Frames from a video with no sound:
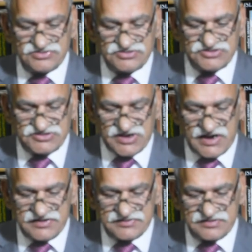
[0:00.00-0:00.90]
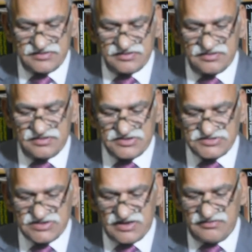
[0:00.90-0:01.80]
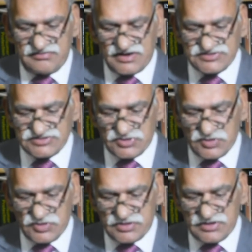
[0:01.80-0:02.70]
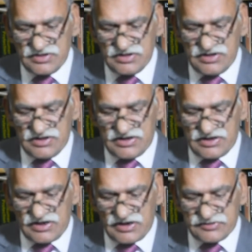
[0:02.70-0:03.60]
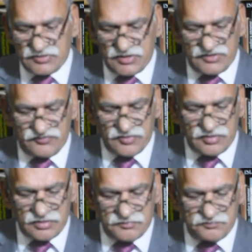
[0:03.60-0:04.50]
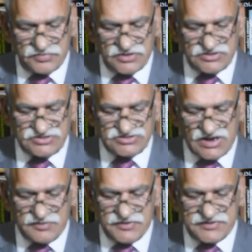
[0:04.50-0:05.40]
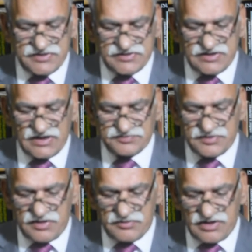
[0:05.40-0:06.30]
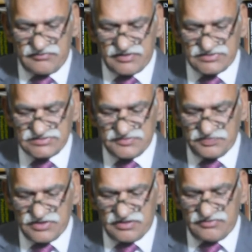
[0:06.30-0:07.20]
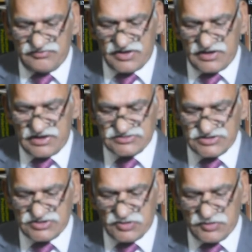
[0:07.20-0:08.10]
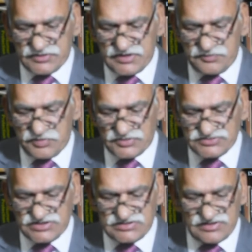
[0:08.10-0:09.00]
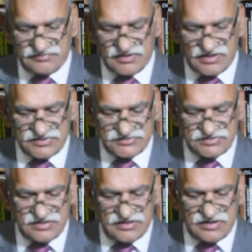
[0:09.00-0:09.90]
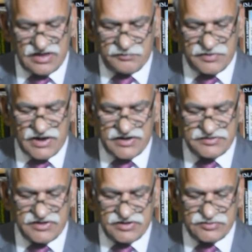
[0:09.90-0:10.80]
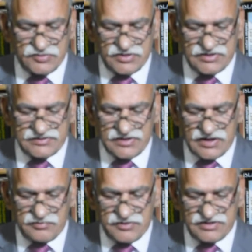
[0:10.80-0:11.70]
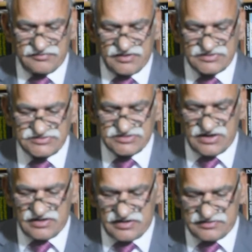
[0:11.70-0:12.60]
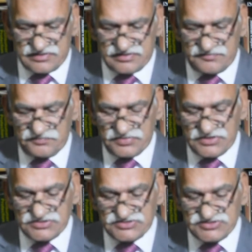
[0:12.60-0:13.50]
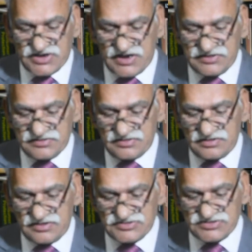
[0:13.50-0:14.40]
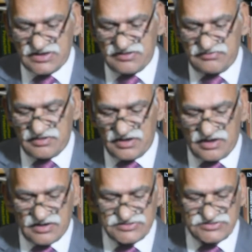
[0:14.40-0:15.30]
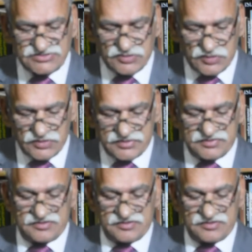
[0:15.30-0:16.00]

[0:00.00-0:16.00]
sent, received or stored in electronic form, shall be treated as primary evidence where a security procedure was applied thereto at the time it was generated, sent, received or stored.